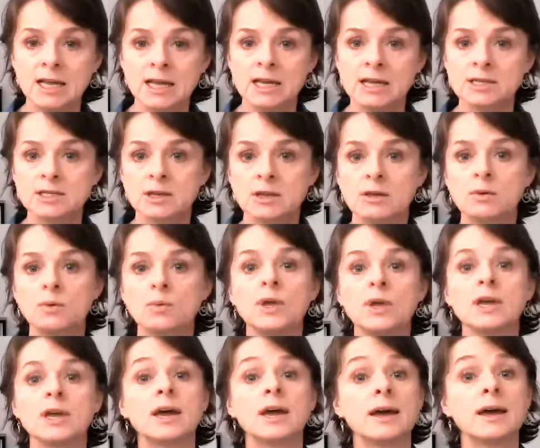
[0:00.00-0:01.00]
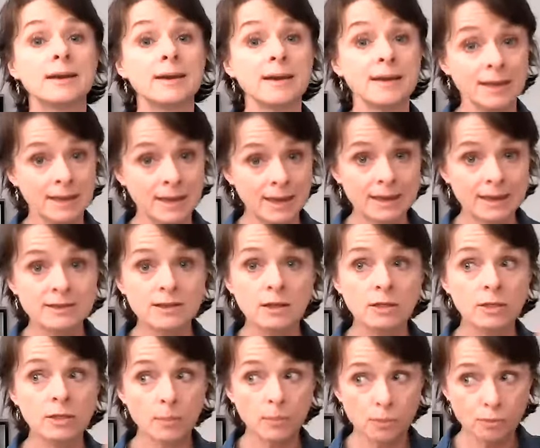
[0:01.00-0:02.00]
so that we can get
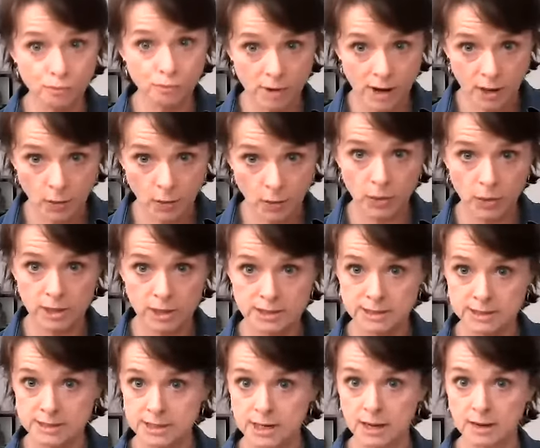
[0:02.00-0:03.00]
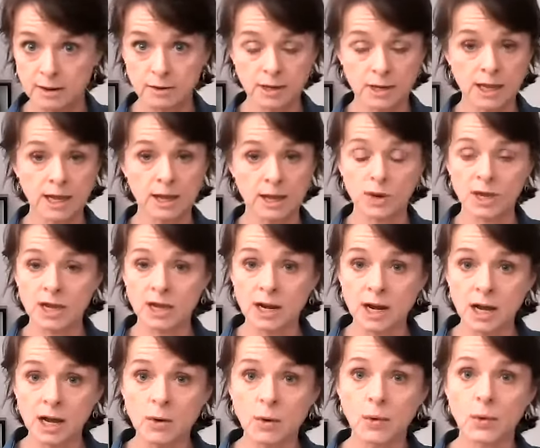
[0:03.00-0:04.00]
the priorities done? Again, we
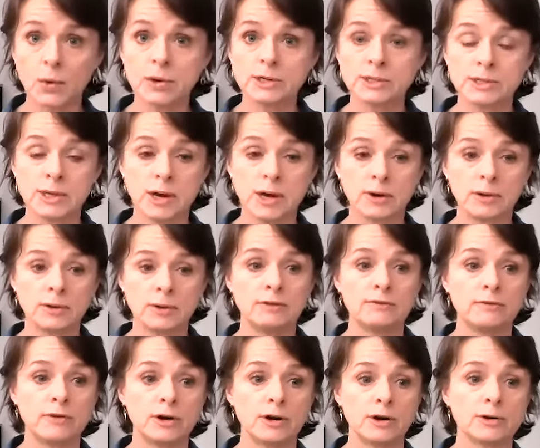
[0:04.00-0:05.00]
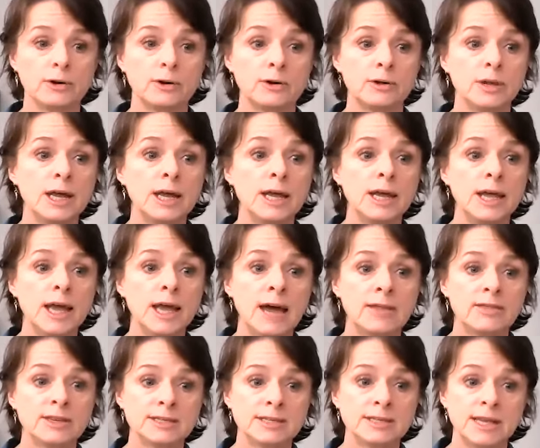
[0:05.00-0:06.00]
cannot go horizontal and vertical at
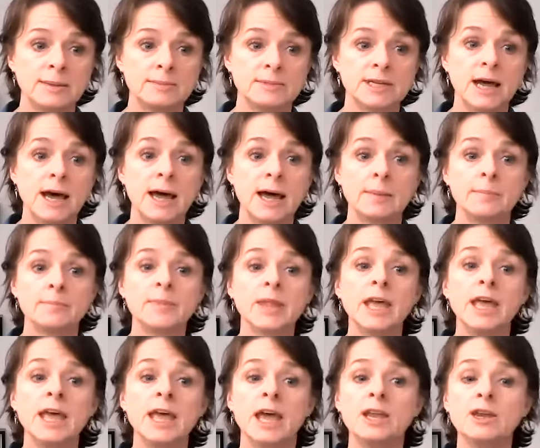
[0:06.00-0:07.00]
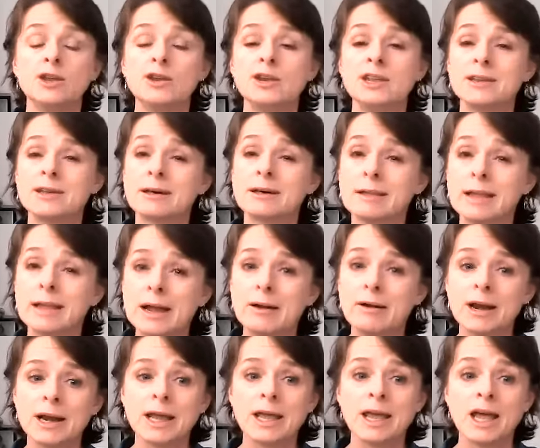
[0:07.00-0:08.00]
the same time. And you need
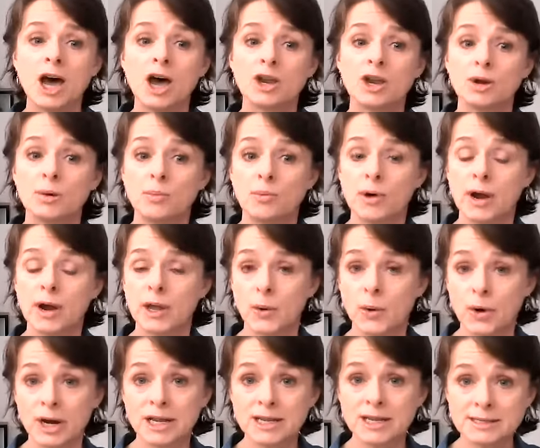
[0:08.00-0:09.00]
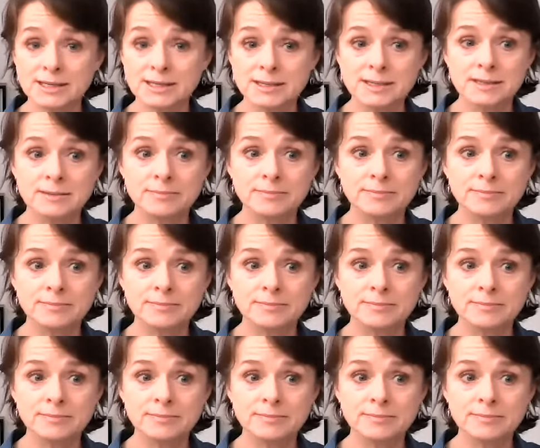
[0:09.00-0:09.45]
clarity on your priorities